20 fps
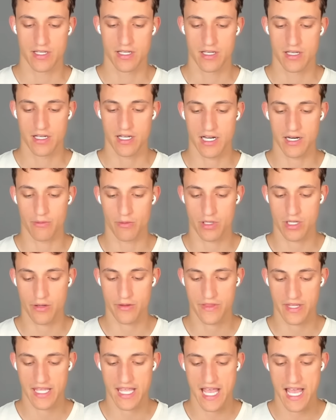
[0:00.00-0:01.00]
Alright, we'll go
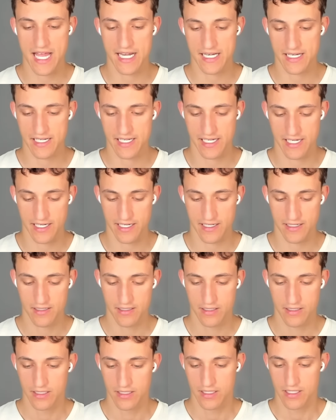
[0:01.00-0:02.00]
with the cannon here.
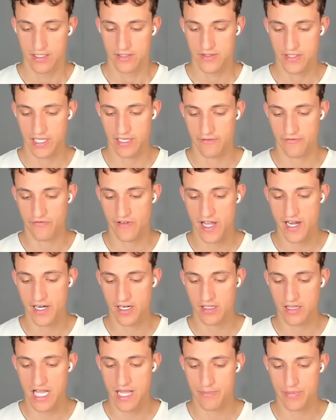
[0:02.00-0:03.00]
Let's get a
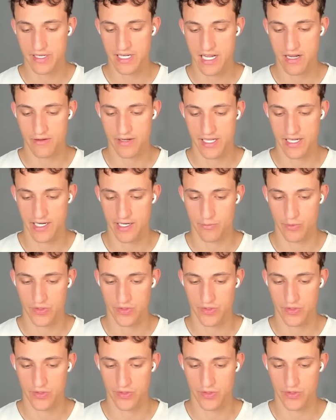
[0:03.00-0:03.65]
Fireclapper down here.